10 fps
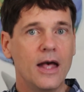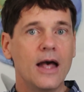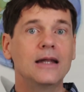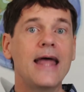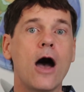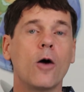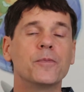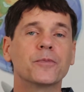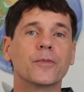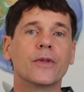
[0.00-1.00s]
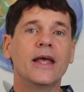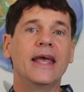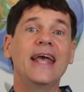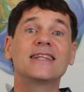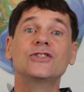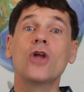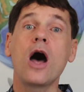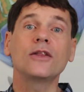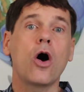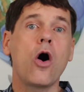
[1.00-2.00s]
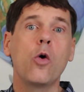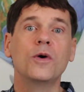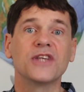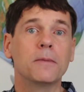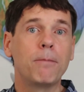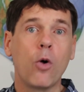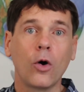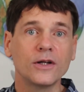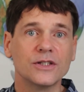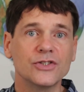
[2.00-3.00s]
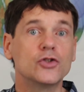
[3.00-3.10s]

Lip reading: Now, it's not always important